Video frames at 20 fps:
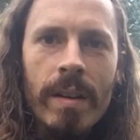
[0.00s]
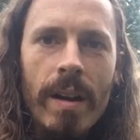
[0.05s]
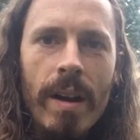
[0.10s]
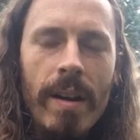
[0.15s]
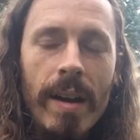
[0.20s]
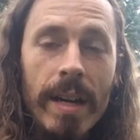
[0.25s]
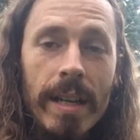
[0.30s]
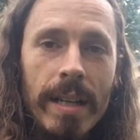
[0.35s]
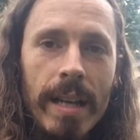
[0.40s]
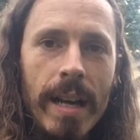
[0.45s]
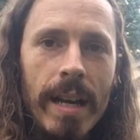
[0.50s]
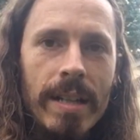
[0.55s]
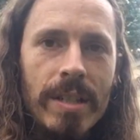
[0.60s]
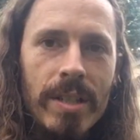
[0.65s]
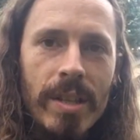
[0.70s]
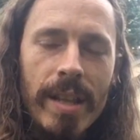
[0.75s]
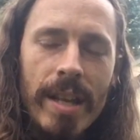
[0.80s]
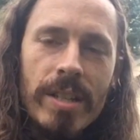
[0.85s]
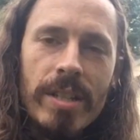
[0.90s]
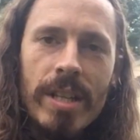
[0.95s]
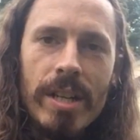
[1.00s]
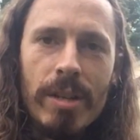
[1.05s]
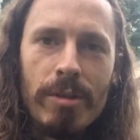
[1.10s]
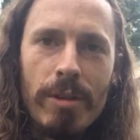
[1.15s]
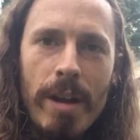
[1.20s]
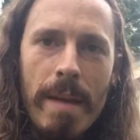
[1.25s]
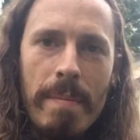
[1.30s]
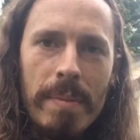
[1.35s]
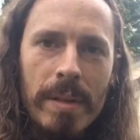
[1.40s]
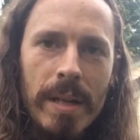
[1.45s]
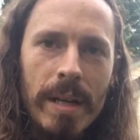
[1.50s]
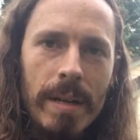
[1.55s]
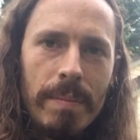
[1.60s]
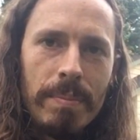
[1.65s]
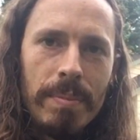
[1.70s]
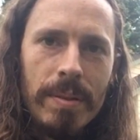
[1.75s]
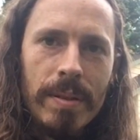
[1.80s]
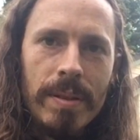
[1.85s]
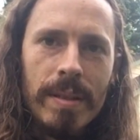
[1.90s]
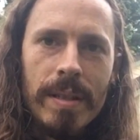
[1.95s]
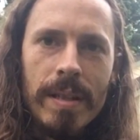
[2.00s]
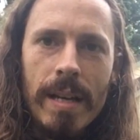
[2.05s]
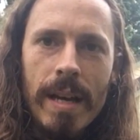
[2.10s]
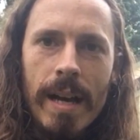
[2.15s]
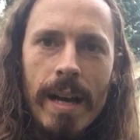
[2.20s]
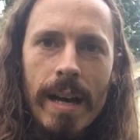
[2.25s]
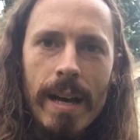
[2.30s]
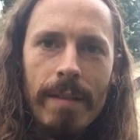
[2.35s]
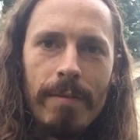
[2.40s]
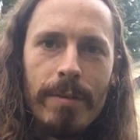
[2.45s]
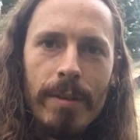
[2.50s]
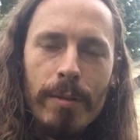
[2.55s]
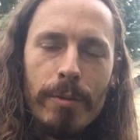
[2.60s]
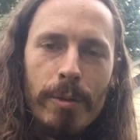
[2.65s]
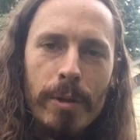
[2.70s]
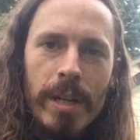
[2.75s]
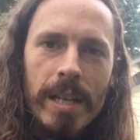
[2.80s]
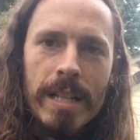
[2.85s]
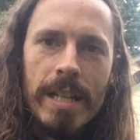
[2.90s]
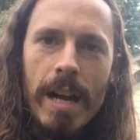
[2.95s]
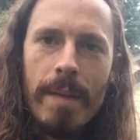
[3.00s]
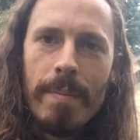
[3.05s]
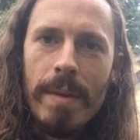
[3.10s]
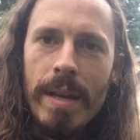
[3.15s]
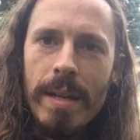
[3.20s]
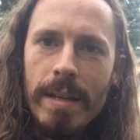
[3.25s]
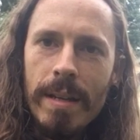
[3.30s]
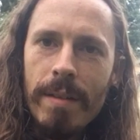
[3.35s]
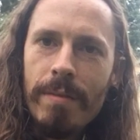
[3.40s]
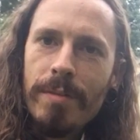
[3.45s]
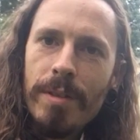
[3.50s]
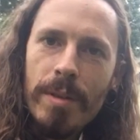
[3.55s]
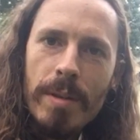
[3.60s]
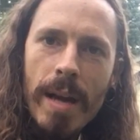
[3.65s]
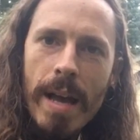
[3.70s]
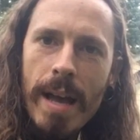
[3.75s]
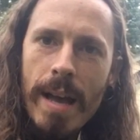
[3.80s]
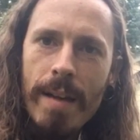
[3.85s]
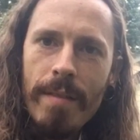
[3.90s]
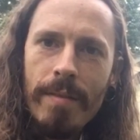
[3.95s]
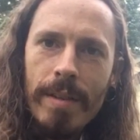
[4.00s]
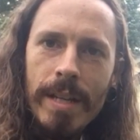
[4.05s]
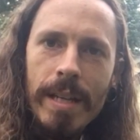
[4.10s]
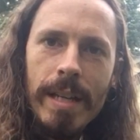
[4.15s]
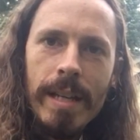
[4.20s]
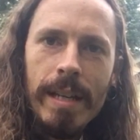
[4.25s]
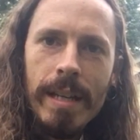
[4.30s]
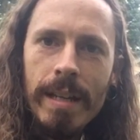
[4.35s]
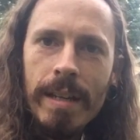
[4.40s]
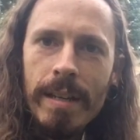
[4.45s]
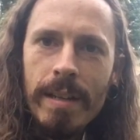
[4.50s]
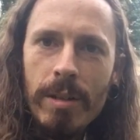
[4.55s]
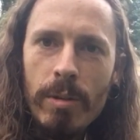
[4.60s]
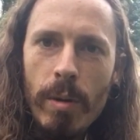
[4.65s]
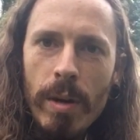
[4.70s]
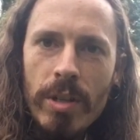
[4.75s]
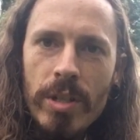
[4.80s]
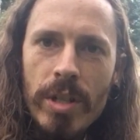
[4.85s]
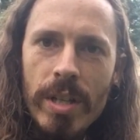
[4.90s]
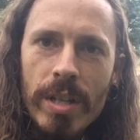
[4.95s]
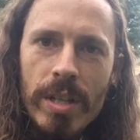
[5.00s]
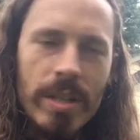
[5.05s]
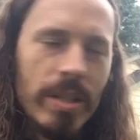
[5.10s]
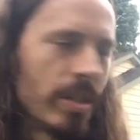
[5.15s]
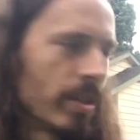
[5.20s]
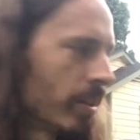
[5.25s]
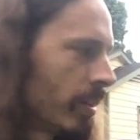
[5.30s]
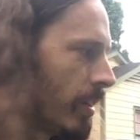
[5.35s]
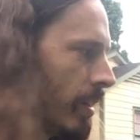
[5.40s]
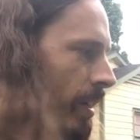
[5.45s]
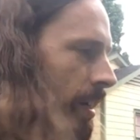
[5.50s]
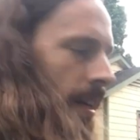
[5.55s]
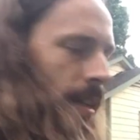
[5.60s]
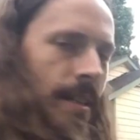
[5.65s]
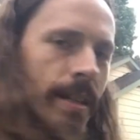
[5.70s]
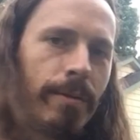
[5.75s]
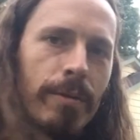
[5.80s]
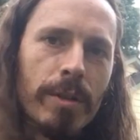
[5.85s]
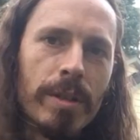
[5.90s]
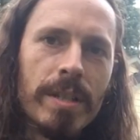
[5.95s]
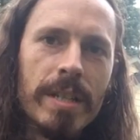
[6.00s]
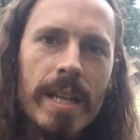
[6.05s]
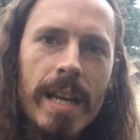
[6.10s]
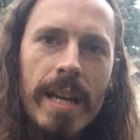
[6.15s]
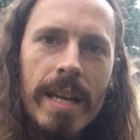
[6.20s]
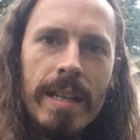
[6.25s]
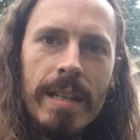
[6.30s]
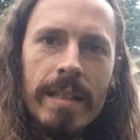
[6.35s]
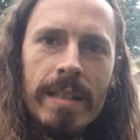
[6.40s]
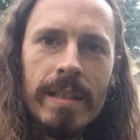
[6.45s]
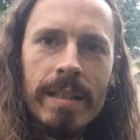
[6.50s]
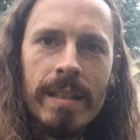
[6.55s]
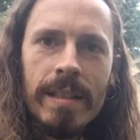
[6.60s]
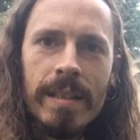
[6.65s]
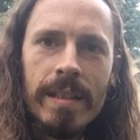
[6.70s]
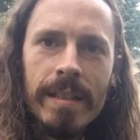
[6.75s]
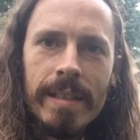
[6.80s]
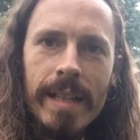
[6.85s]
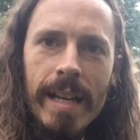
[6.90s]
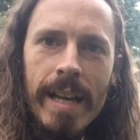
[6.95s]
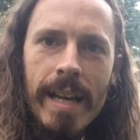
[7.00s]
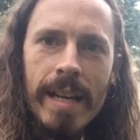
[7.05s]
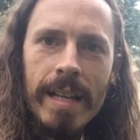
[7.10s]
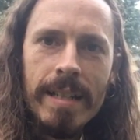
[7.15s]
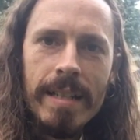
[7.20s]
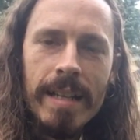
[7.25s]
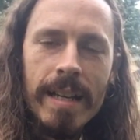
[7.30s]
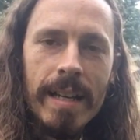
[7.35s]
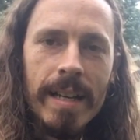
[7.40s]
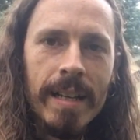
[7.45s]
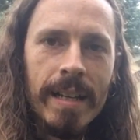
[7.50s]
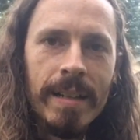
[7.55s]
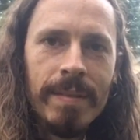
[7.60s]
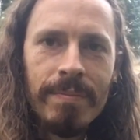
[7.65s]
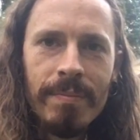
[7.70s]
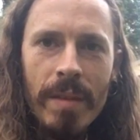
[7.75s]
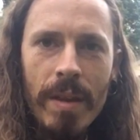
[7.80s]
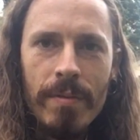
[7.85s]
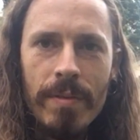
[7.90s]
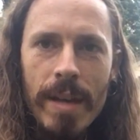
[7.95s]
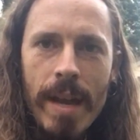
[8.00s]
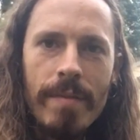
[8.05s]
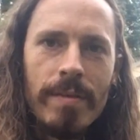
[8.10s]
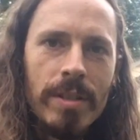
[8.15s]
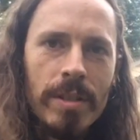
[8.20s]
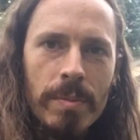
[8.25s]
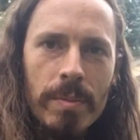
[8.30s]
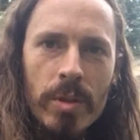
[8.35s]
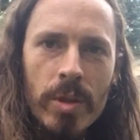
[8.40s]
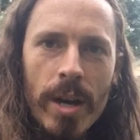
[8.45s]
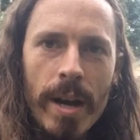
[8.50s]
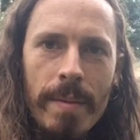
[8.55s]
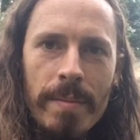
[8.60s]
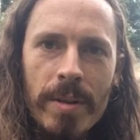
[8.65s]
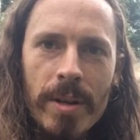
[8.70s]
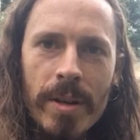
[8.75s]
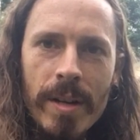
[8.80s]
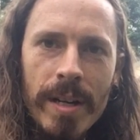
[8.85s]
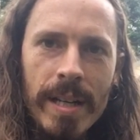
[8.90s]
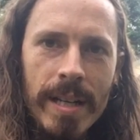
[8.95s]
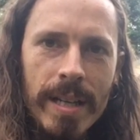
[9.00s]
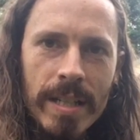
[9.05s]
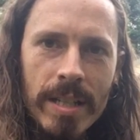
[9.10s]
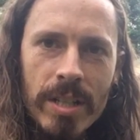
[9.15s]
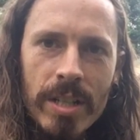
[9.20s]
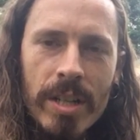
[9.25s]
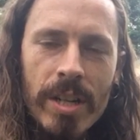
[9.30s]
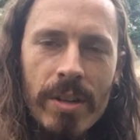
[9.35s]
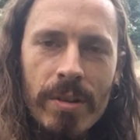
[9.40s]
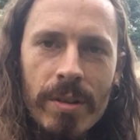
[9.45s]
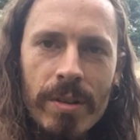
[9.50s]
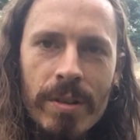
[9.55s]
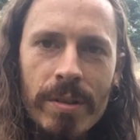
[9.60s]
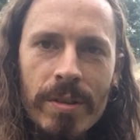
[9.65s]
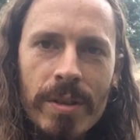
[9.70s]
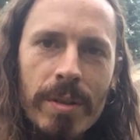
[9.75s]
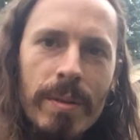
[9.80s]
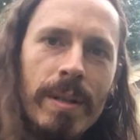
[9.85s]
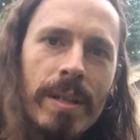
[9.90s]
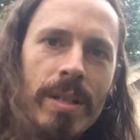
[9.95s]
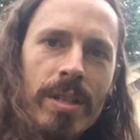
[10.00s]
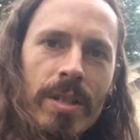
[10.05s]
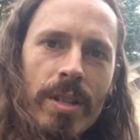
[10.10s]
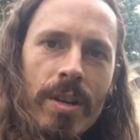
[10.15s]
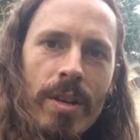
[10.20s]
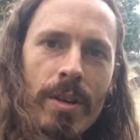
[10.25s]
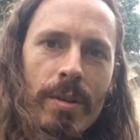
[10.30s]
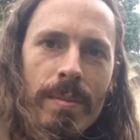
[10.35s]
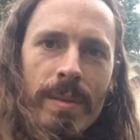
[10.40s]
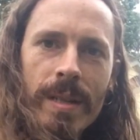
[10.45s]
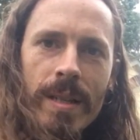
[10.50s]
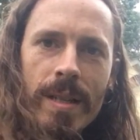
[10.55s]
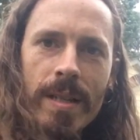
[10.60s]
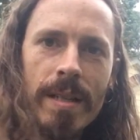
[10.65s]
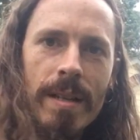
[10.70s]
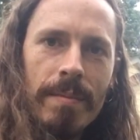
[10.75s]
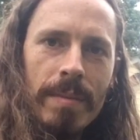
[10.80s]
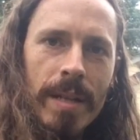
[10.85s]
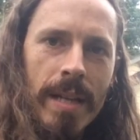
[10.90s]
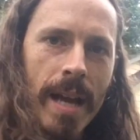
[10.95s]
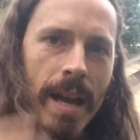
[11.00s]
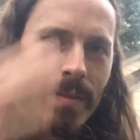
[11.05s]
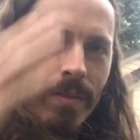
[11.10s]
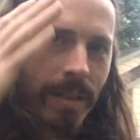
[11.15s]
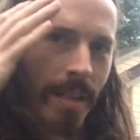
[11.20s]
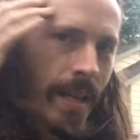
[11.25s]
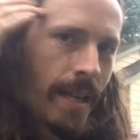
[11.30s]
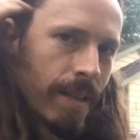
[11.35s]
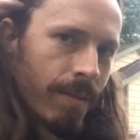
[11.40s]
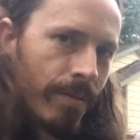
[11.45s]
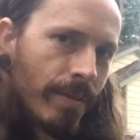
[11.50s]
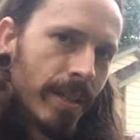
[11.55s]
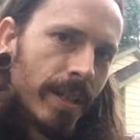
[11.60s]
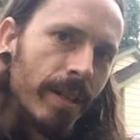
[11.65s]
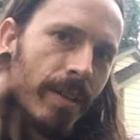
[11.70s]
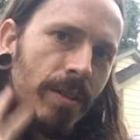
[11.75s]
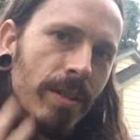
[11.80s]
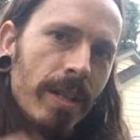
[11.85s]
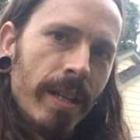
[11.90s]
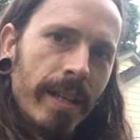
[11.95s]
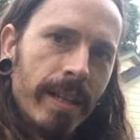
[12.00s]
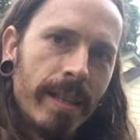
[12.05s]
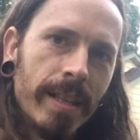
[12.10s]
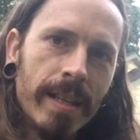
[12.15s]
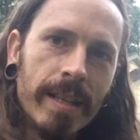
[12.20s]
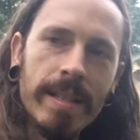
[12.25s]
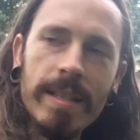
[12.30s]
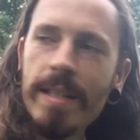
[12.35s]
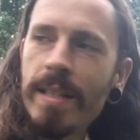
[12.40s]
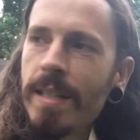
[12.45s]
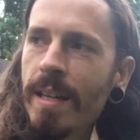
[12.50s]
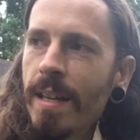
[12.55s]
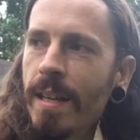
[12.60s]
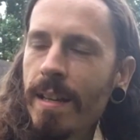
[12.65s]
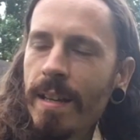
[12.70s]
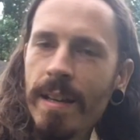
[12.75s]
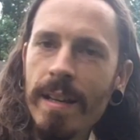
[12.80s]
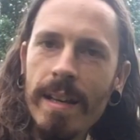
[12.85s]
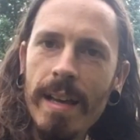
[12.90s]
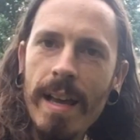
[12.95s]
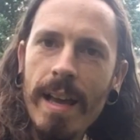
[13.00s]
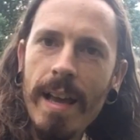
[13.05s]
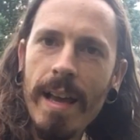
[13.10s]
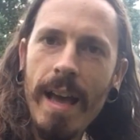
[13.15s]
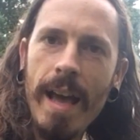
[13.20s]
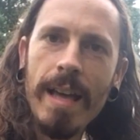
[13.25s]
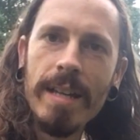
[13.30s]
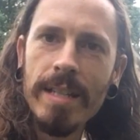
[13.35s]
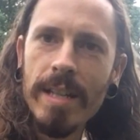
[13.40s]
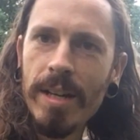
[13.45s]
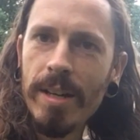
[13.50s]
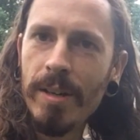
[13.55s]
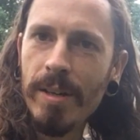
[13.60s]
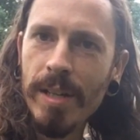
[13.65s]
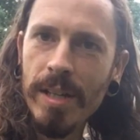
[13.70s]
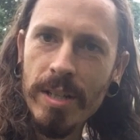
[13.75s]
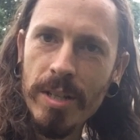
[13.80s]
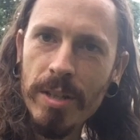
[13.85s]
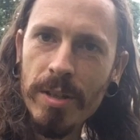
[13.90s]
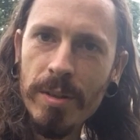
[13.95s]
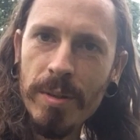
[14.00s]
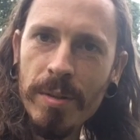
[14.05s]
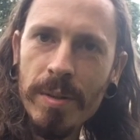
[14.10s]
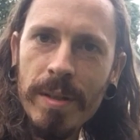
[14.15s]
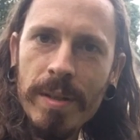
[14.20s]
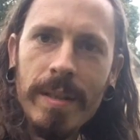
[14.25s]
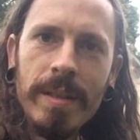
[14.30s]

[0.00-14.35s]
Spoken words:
All right guys, so that's gonna wrap it up. Feel free to comment if you have any questions or a different take. And if you haven't subscribed already, consider doing so, because I'm gonna have a lot of videos like this, as I already do.